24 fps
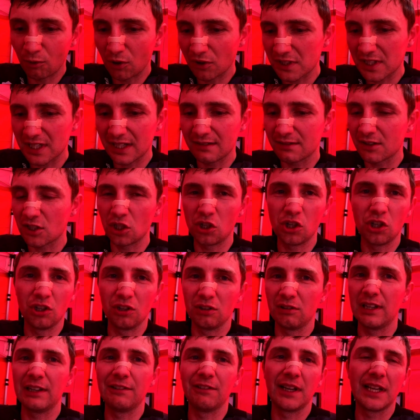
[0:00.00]
ones in, so
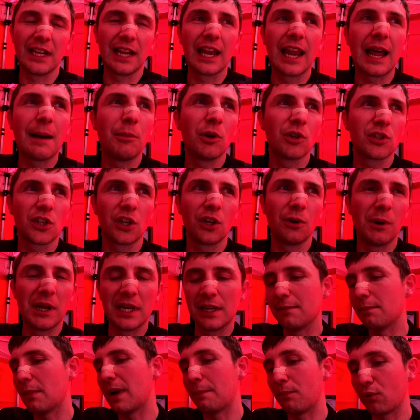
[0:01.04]
literally a lap or two in
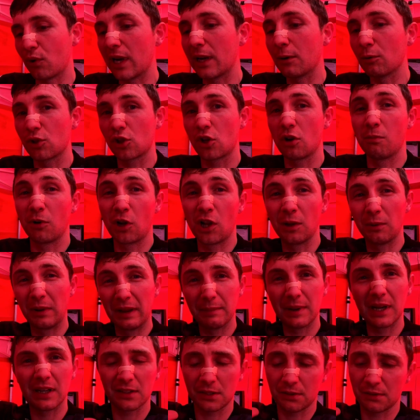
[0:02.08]
and my brake was coming all the way
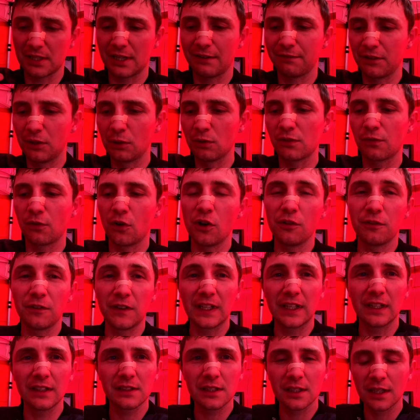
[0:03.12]
back, so I was having to use 4
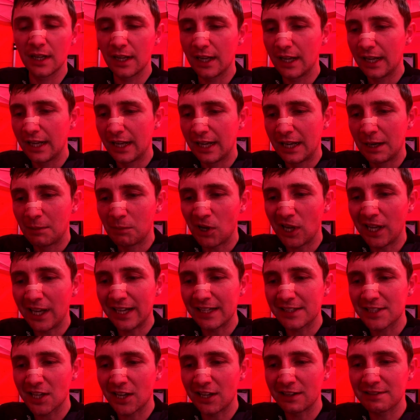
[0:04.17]
fingers.
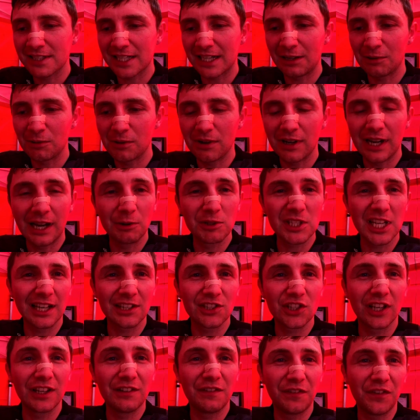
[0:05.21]
But turns out I was
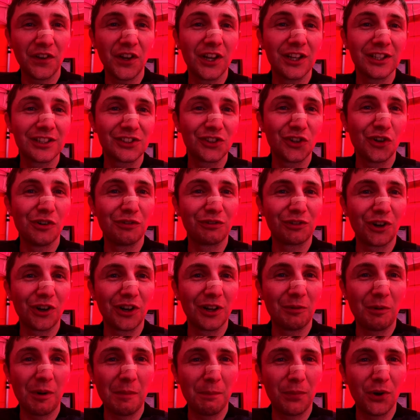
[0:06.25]
actually first overall
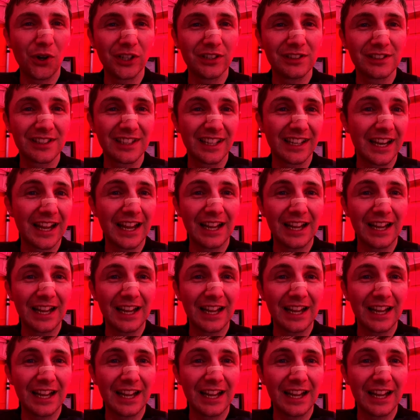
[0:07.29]
at one point, and then I